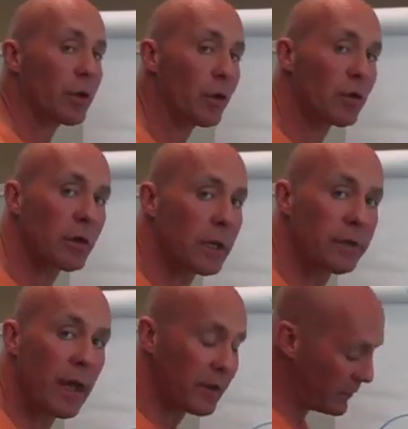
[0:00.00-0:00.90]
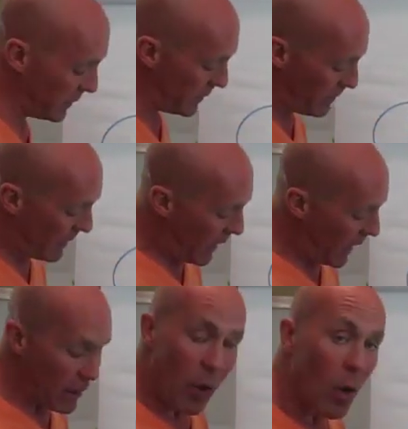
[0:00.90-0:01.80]
usually tested,
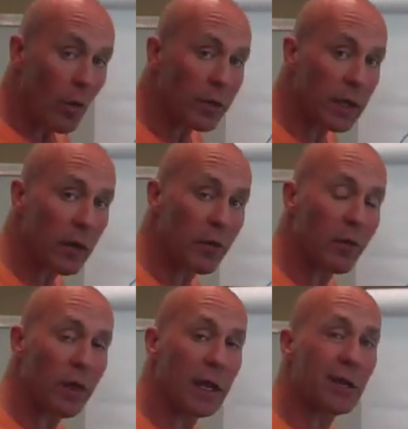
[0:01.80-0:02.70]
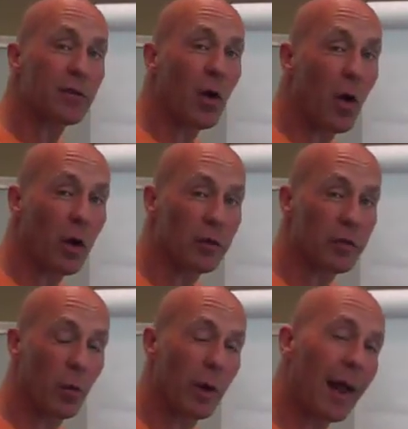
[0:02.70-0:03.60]
and all the other things aren't.
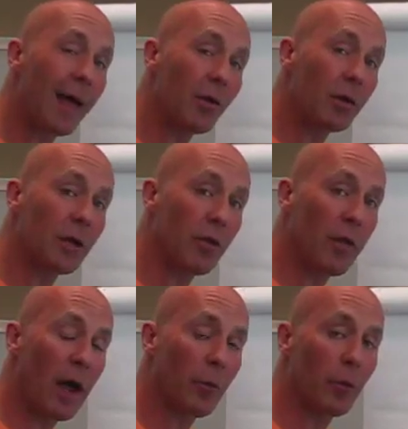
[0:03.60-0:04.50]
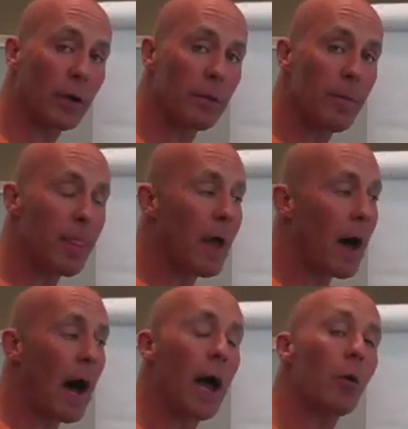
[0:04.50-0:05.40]
So when I look at thyroid,
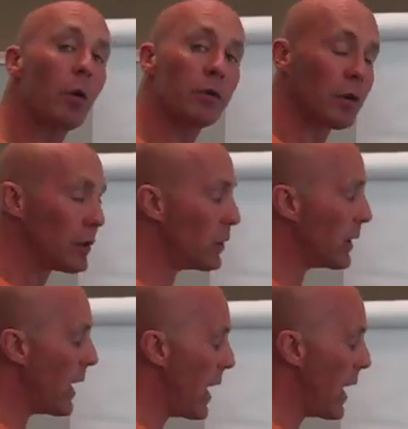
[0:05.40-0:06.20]
I want to look